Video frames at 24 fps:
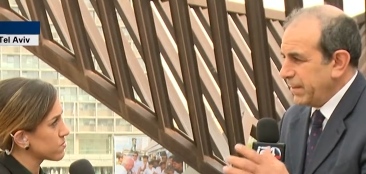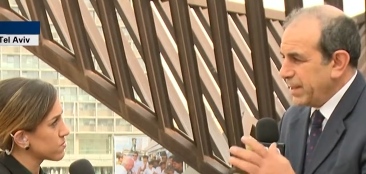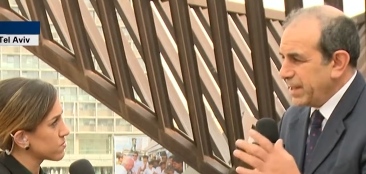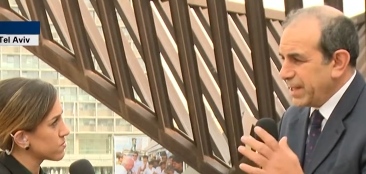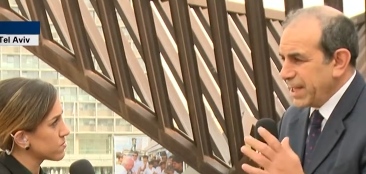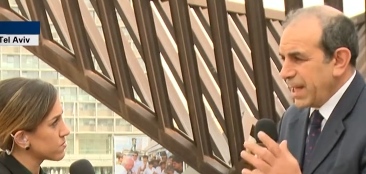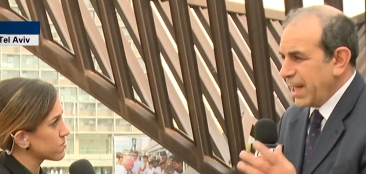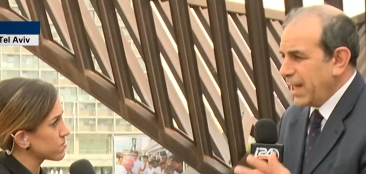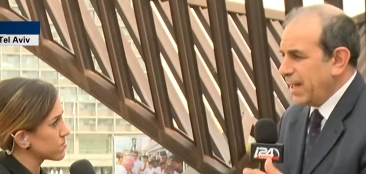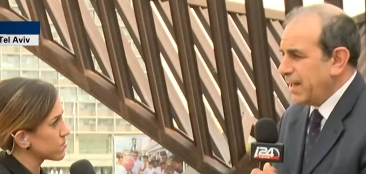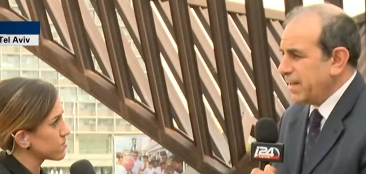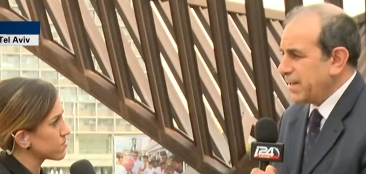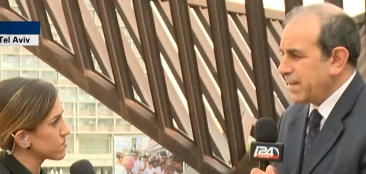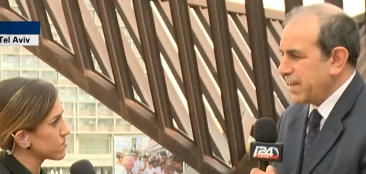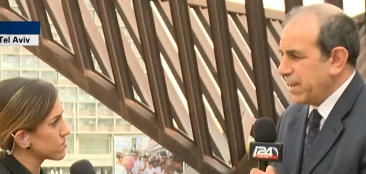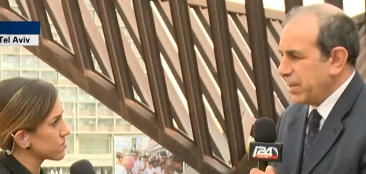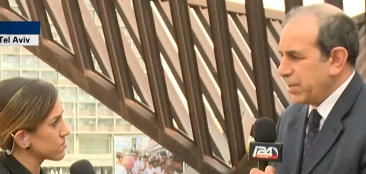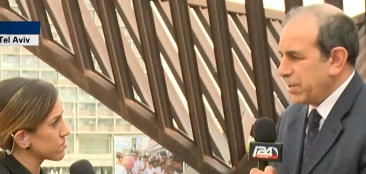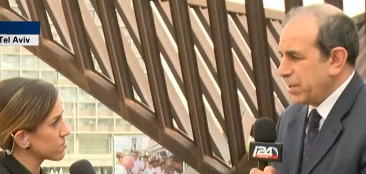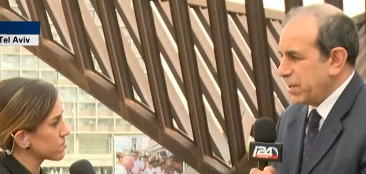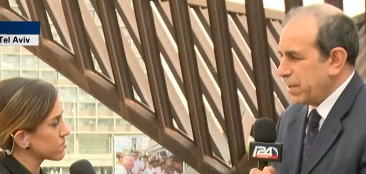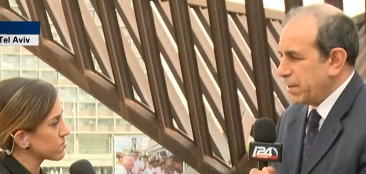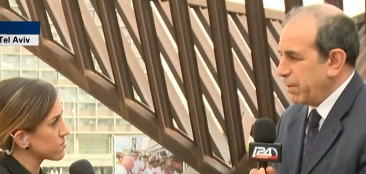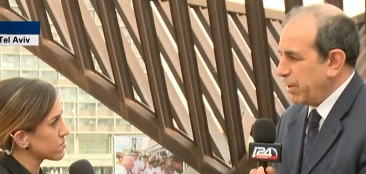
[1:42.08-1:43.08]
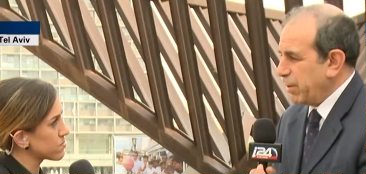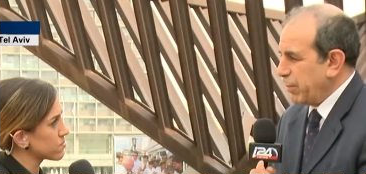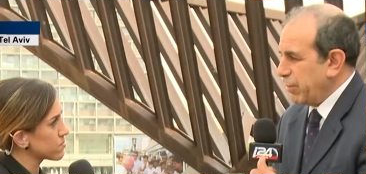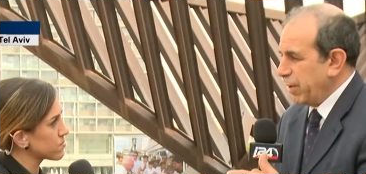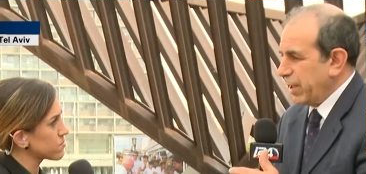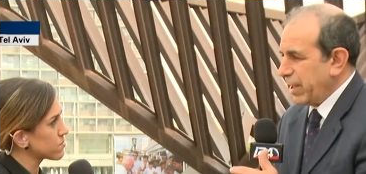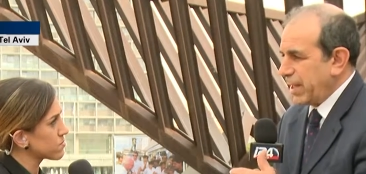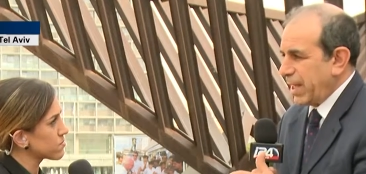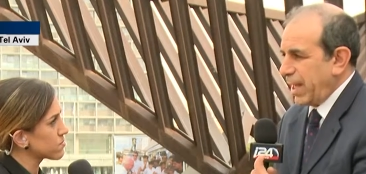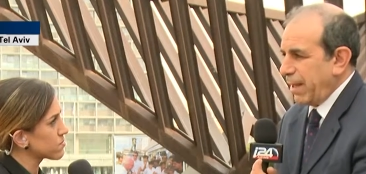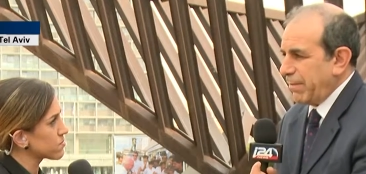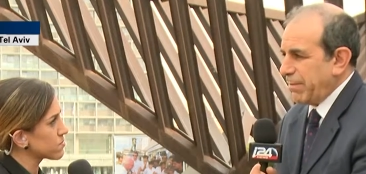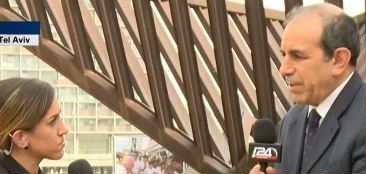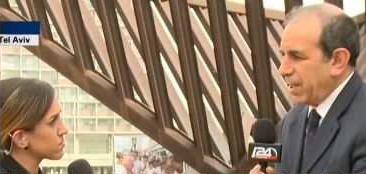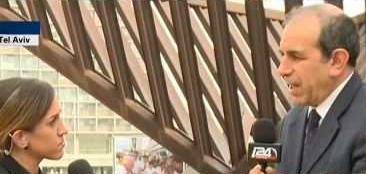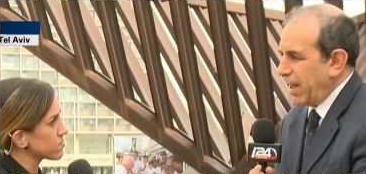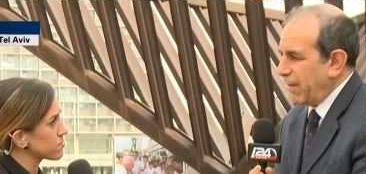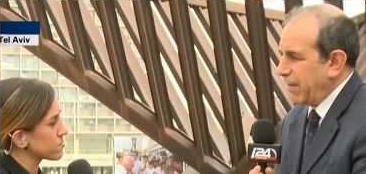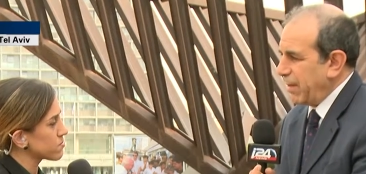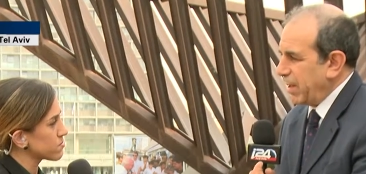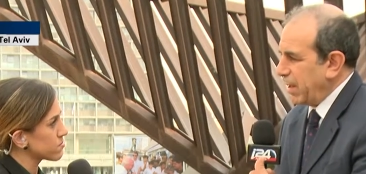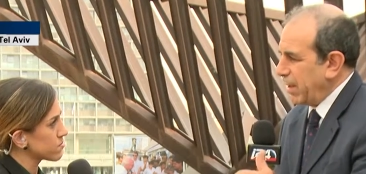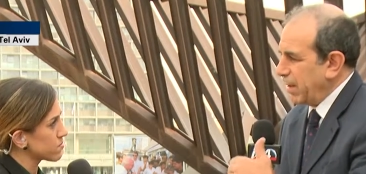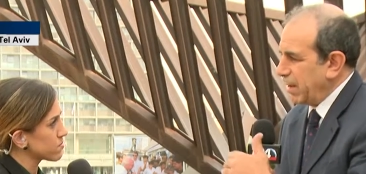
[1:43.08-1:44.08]
Speaker 1: daily sessions between Camp
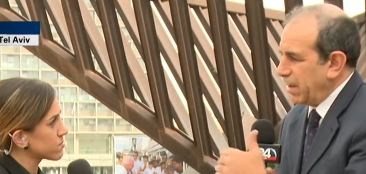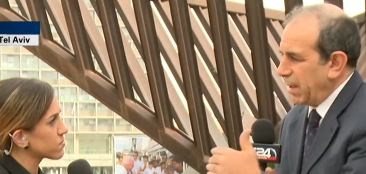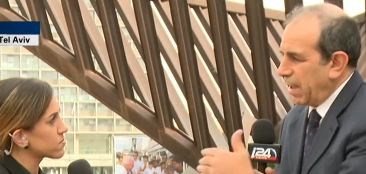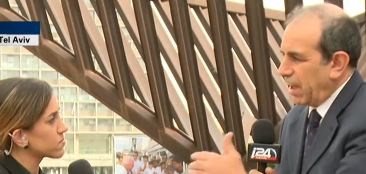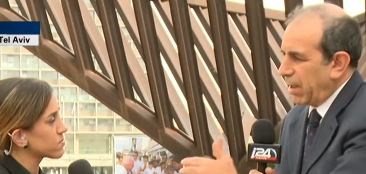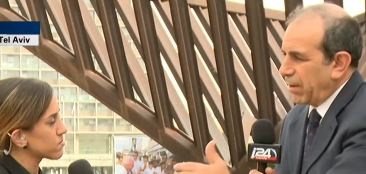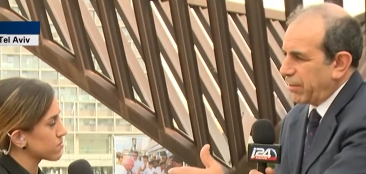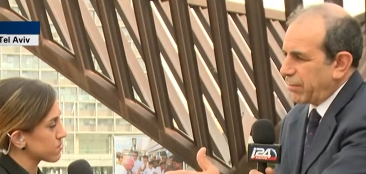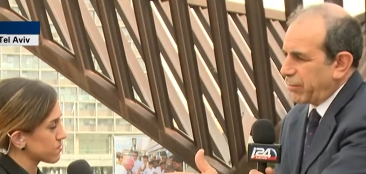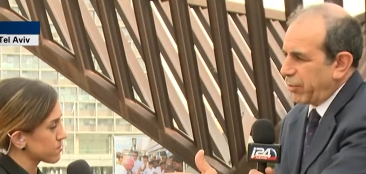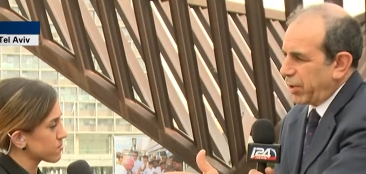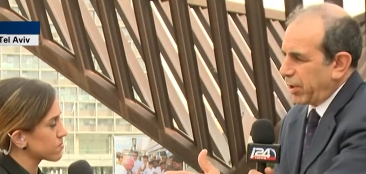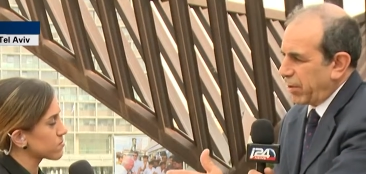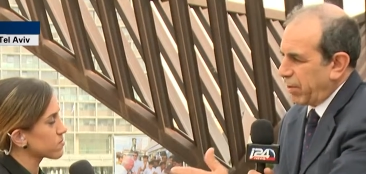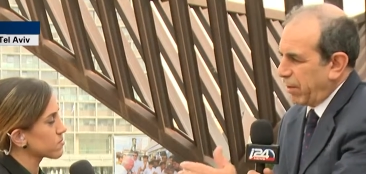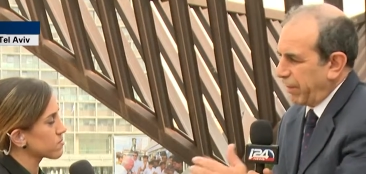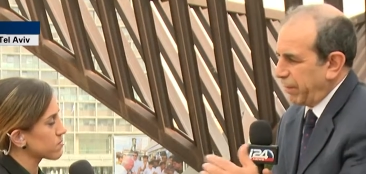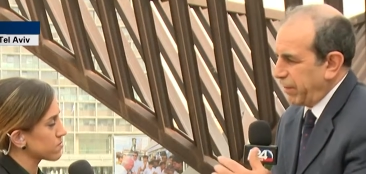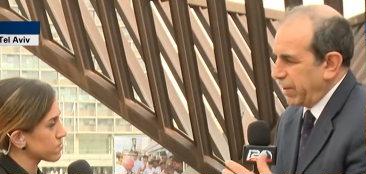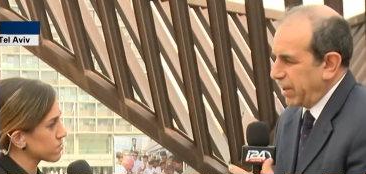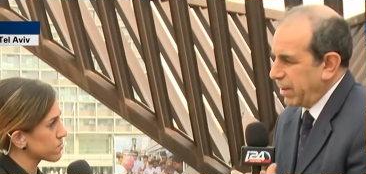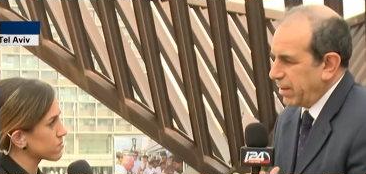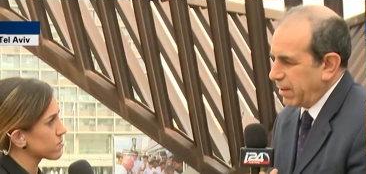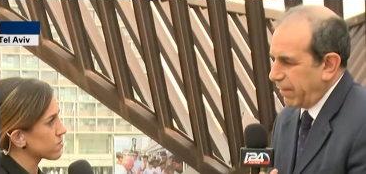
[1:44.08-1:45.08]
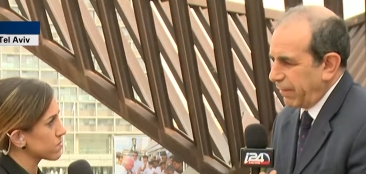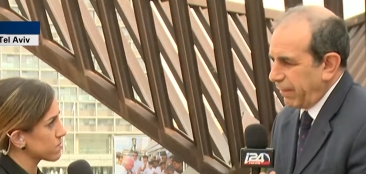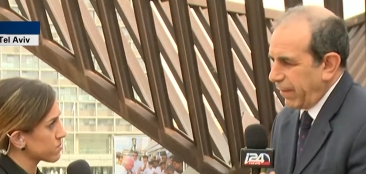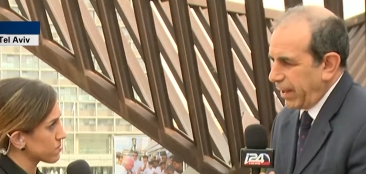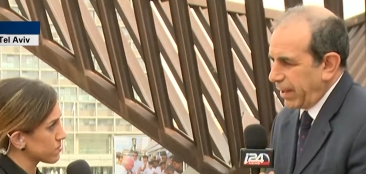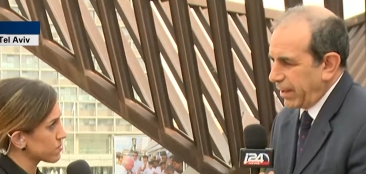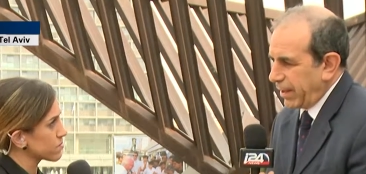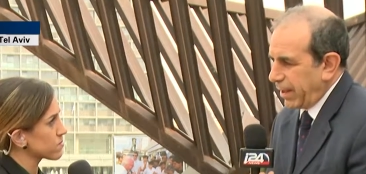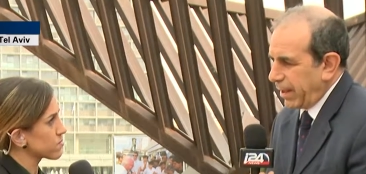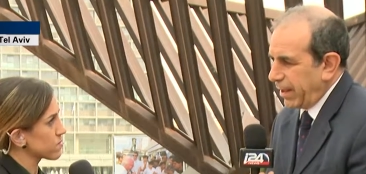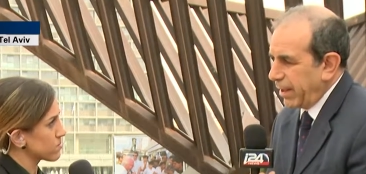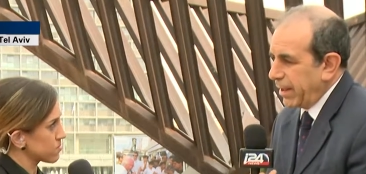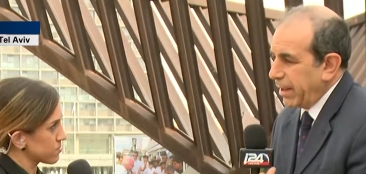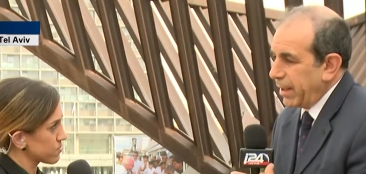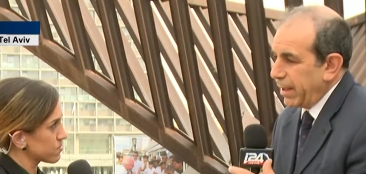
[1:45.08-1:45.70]
David and the outbreak of the Intifada.